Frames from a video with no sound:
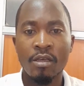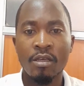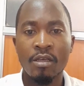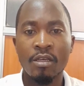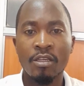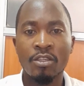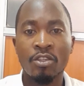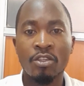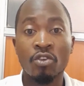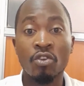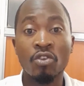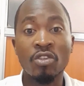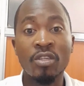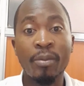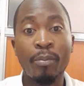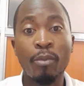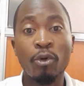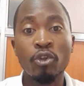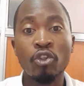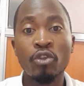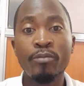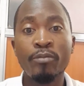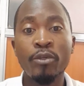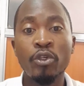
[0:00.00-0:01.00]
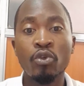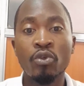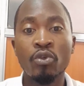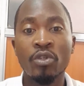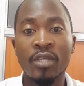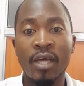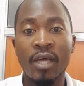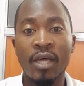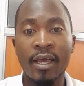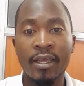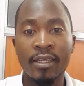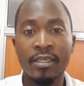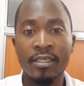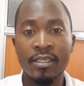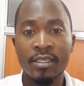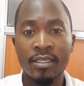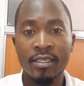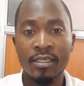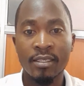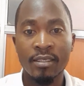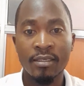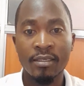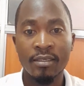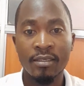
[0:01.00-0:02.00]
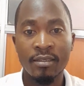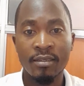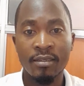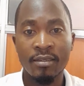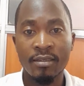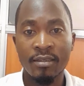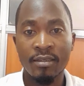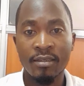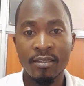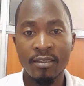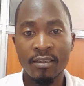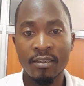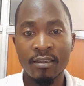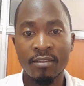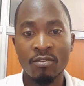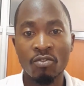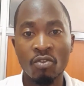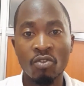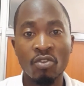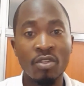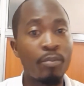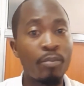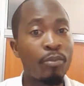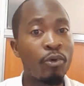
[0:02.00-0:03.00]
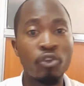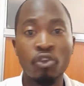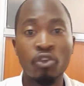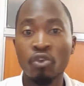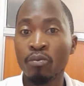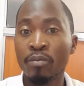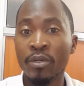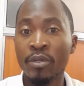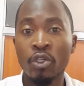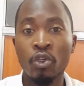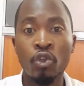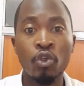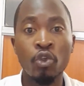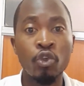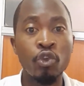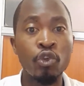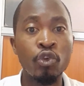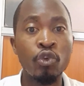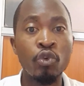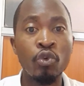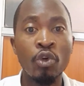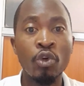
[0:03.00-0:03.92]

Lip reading: It's not supposed to be too tight. It's not supposed to be too